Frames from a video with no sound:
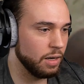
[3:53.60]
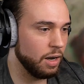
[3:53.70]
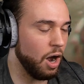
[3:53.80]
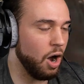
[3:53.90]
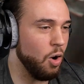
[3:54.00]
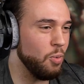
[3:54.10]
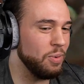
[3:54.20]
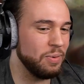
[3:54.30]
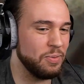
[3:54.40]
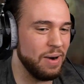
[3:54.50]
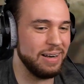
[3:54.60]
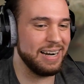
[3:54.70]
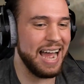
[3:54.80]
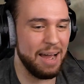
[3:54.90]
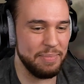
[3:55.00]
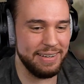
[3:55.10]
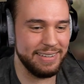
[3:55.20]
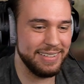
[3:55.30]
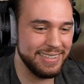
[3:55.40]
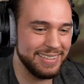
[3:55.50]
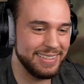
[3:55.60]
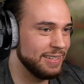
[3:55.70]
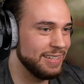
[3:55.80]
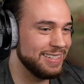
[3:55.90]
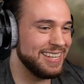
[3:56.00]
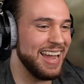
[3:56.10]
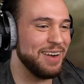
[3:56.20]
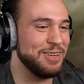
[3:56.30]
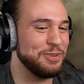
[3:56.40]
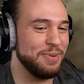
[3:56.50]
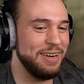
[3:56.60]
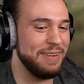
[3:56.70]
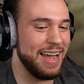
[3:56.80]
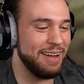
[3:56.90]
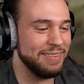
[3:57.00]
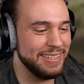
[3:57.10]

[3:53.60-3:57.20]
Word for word: Oh, one got me. Sack with the revive.